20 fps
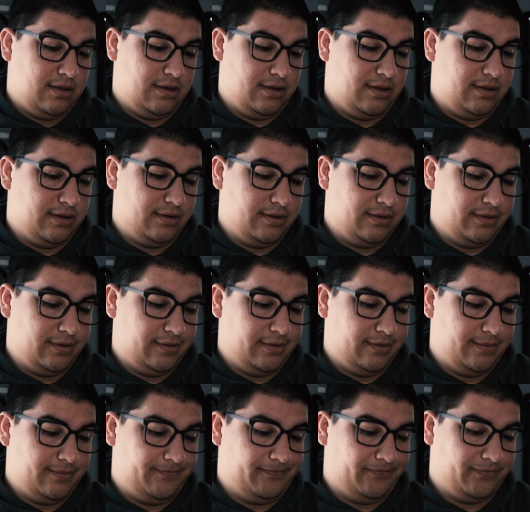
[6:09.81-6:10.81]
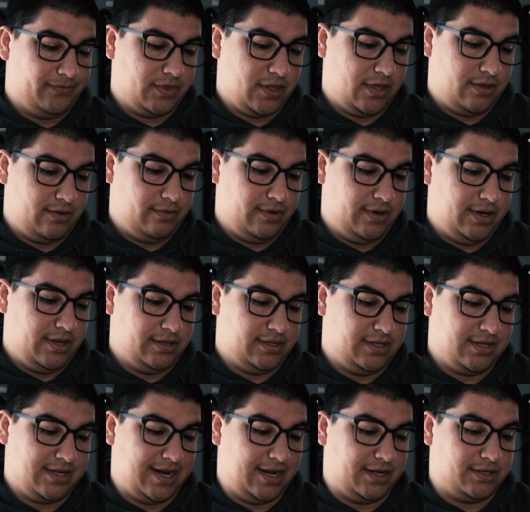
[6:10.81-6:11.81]
What else?
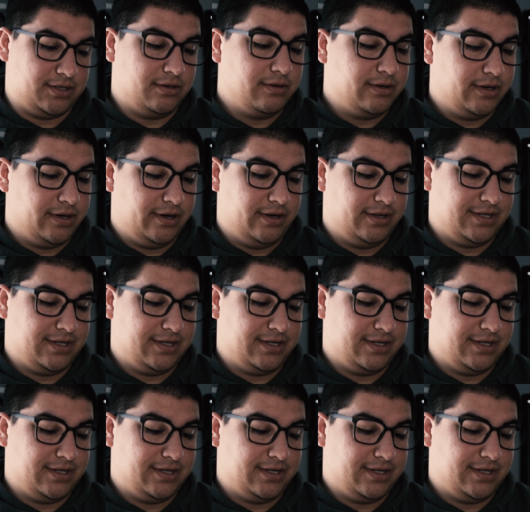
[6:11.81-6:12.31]
It's got a tuner,